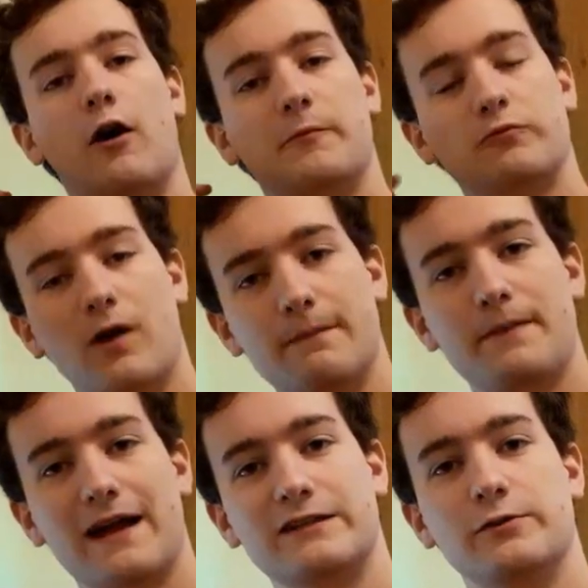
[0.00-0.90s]
And hopped
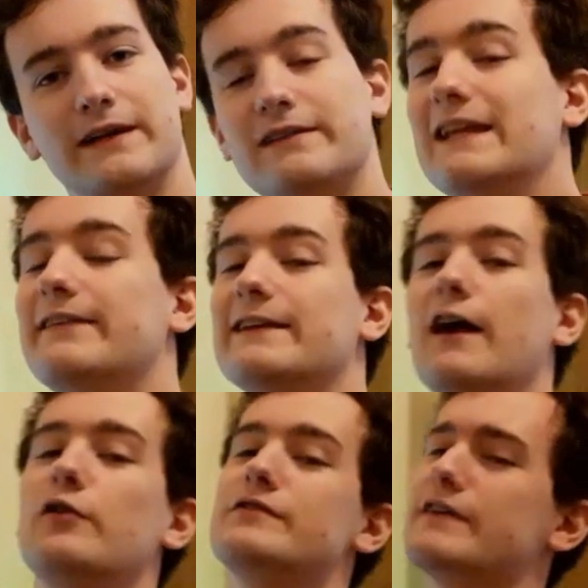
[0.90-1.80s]
right back to it,
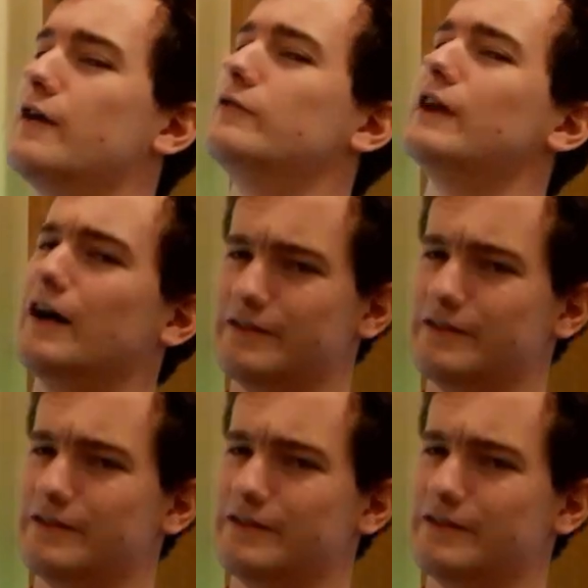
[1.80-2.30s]
leaving no stone